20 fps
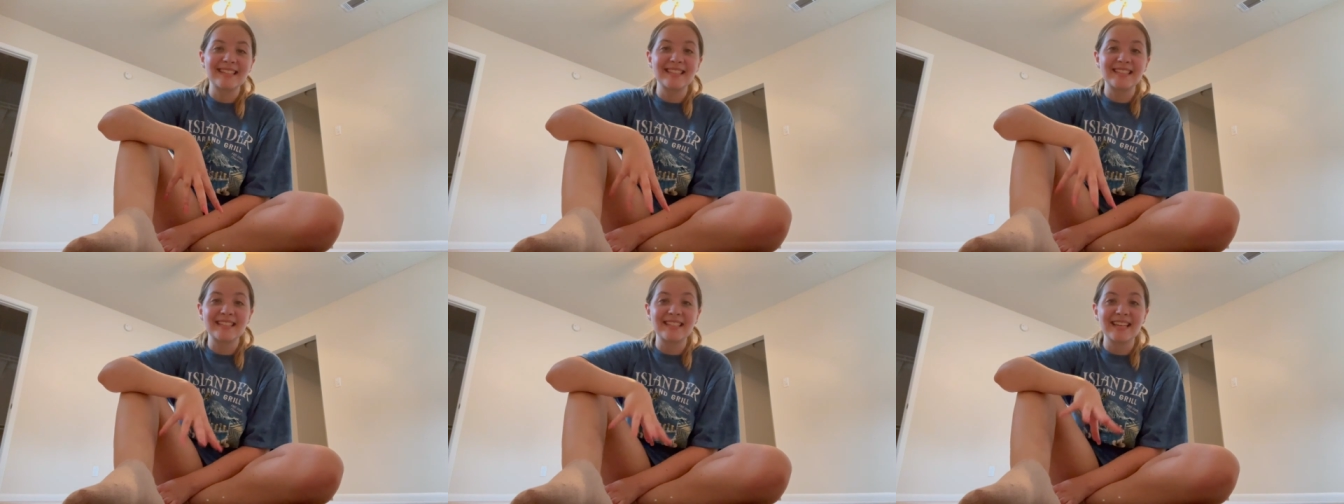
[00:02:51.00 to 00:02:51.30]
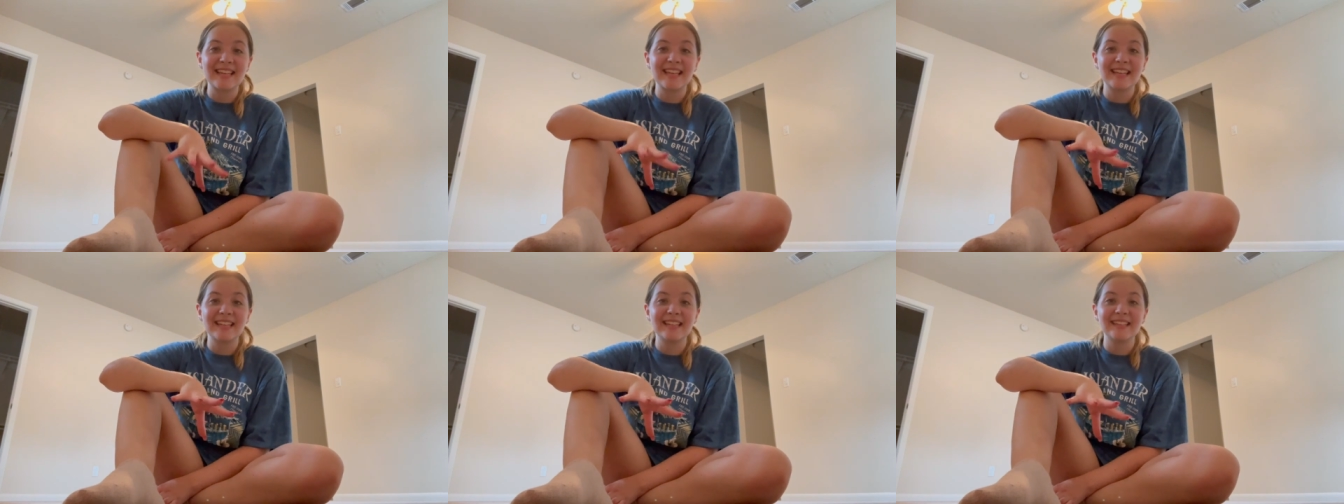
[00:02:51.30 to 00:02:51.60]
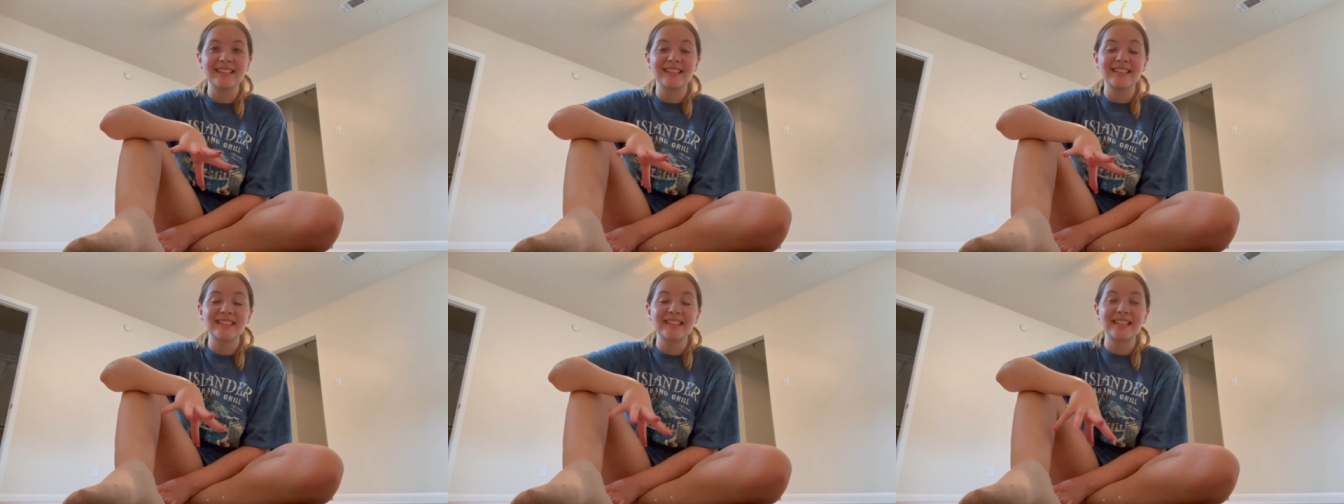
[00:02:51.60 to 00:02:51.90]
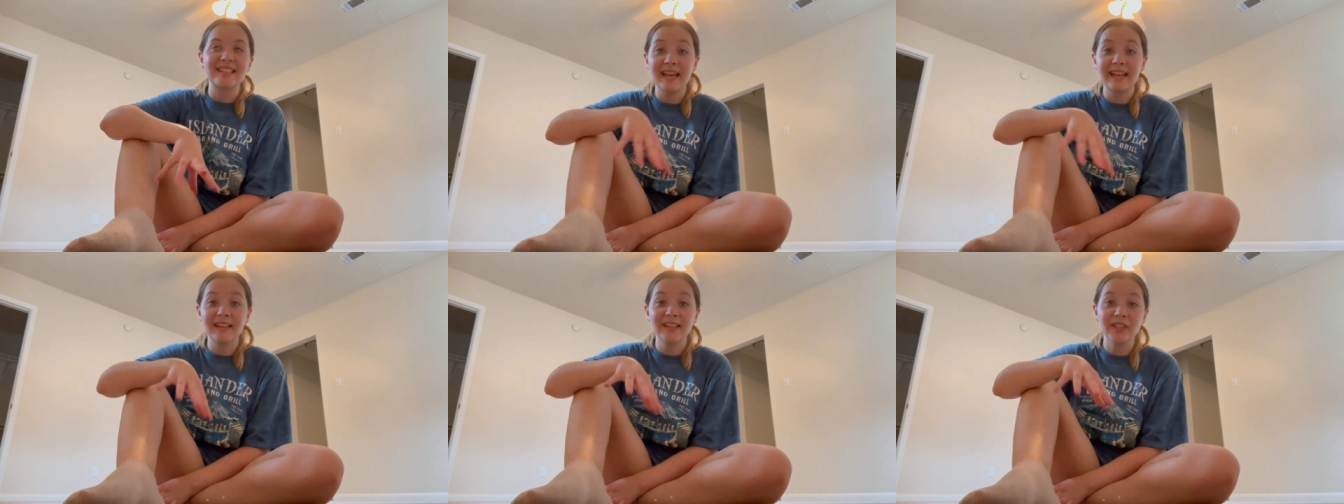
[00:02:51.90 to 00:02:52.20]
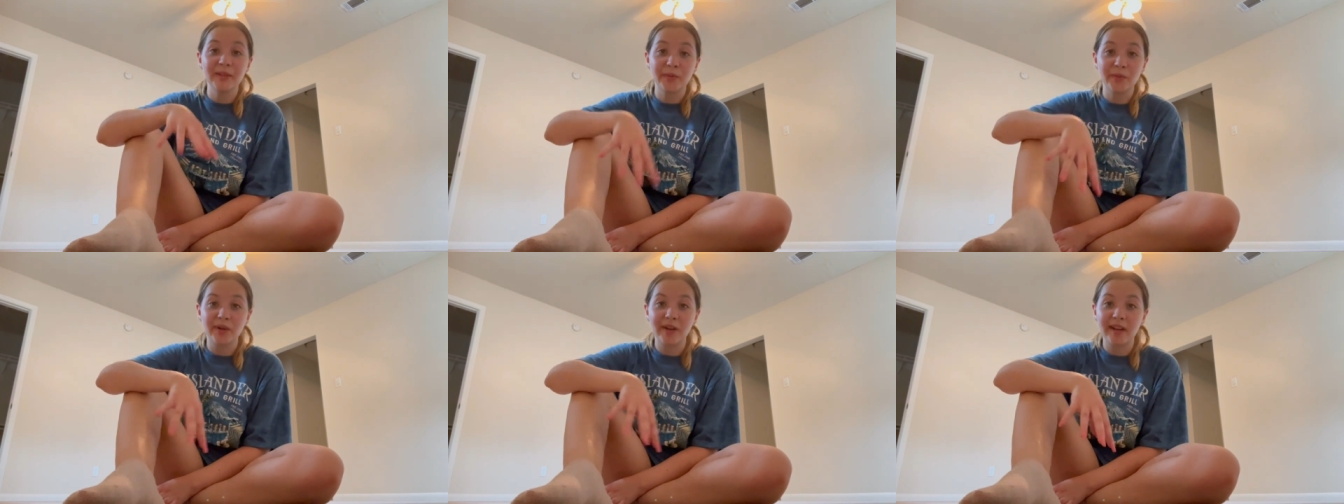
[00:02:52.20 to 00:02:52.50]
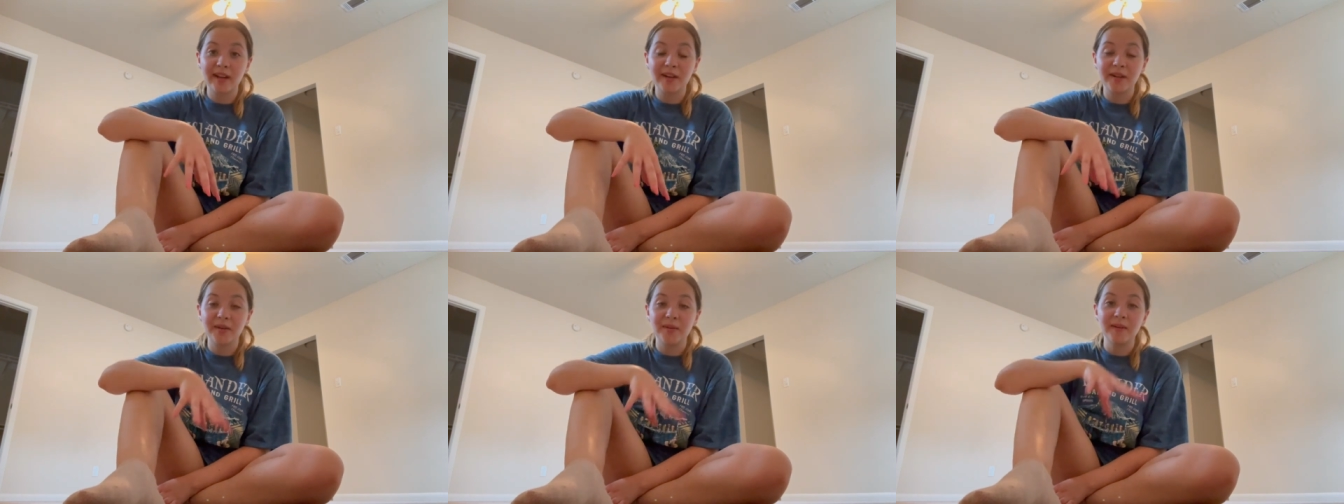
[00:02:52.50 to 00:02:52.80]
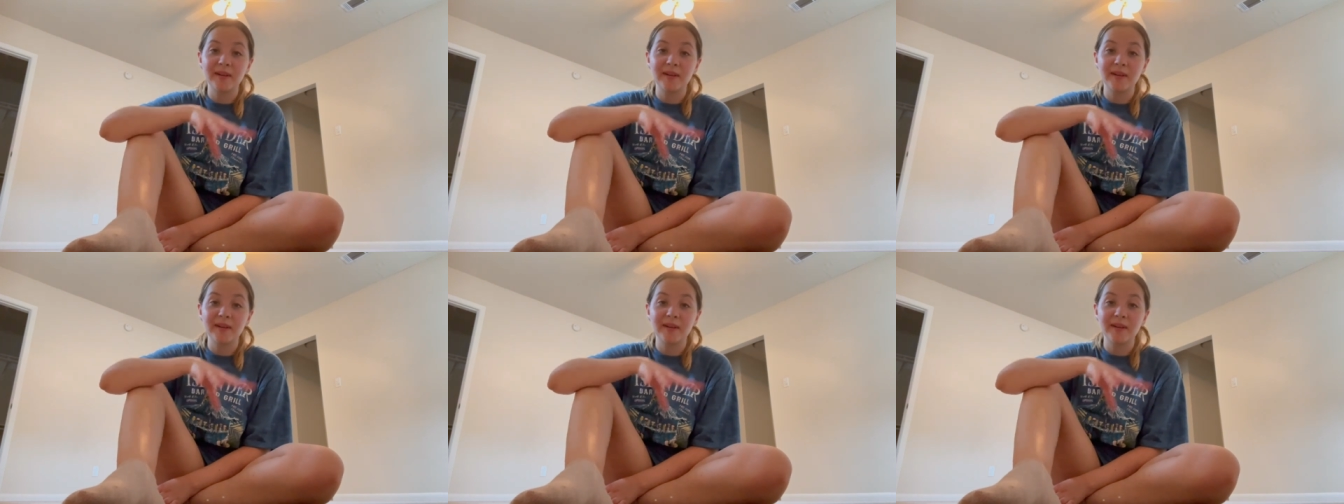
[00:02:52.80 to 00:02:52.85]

since 8 in the morning.